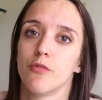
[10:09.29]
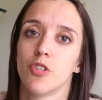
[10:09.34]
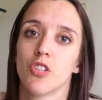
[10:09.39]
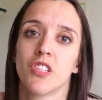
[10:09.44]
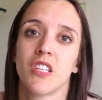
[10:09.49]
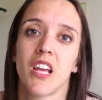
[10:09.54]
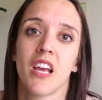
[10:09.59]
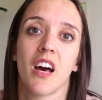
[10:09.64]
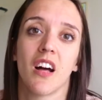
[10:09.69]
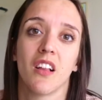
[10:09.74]

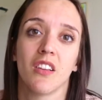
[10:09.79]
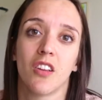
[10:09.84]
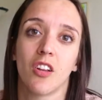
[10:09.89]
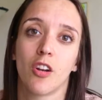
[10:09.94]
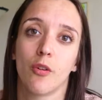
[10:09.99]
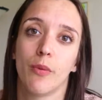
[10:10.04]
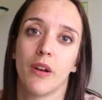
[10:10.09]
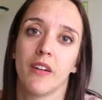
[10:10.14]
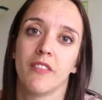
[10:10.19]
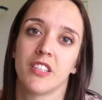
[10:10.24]
Just take a
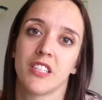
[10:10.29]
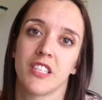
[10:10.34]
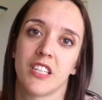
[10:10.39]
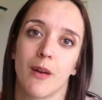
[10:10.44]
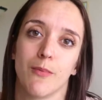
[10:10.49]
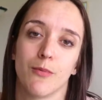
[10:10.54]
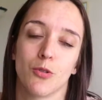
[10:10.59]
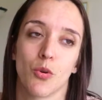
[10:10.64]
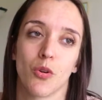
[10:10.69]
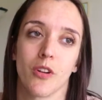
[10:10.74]
little bit of a
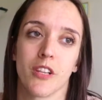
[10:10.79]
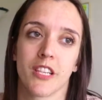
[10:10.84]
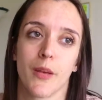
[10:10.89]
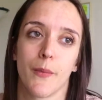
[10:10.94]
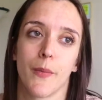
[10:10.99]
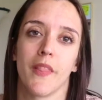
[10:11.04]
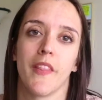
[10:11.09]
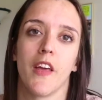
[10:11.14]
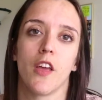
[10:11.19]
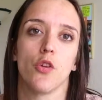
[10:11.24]
step towards
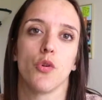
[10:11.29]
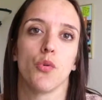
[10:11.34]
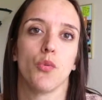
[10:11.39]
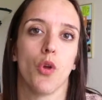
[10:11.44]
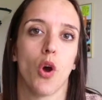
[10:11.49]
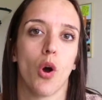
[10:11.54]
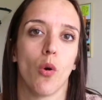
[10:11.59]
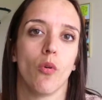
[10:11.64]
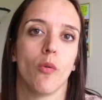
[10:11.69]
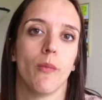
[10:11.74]
something that you
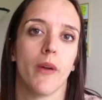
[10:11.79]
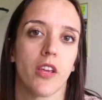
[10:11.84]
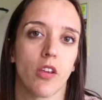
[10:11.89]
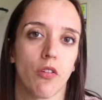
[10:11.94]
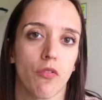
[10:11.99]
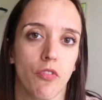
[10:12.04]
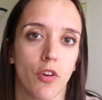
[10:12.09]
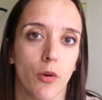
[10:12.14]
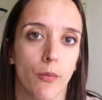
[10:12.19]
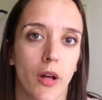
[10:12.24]
know will make
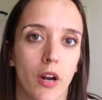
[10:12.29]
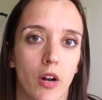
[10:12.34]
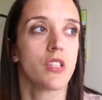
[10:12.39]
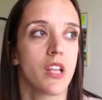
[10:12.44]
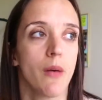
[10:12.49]
you feel better.